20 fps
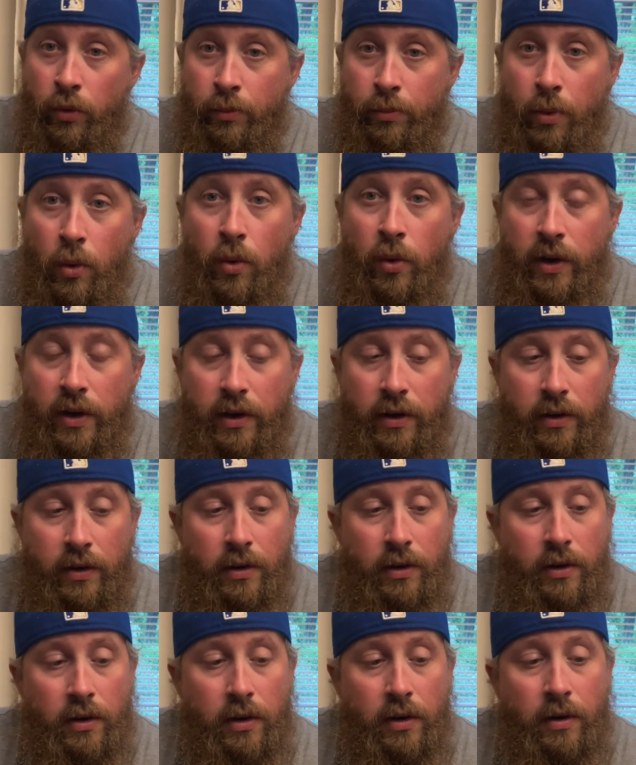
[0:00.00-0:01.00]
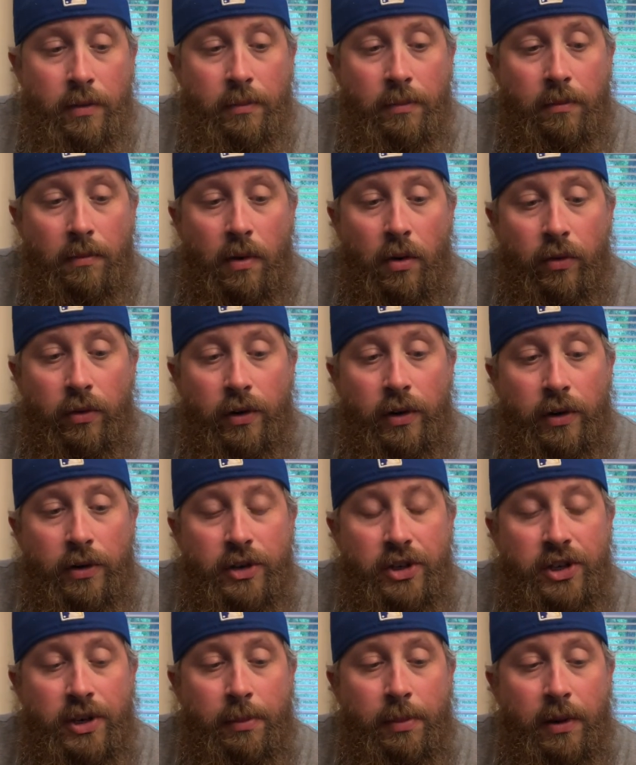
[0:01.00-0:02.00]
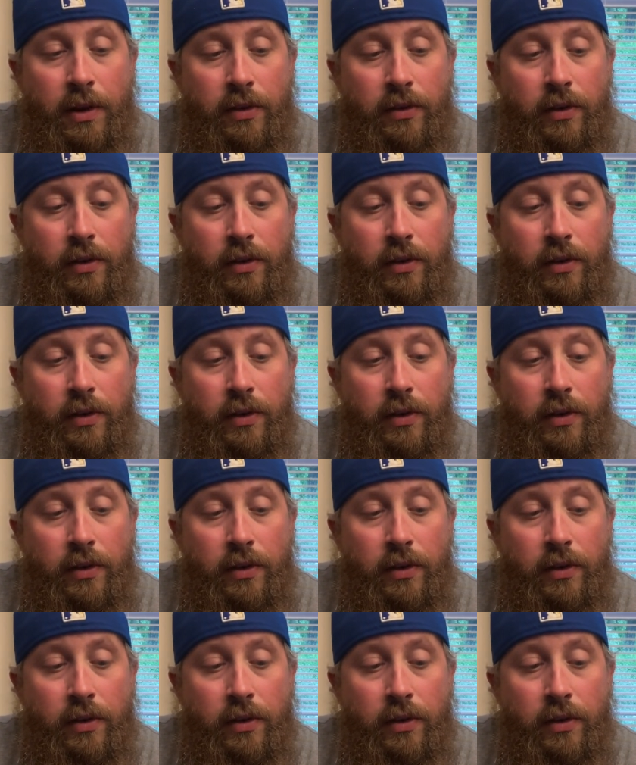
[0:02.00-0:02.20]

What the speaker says: point on their shipping,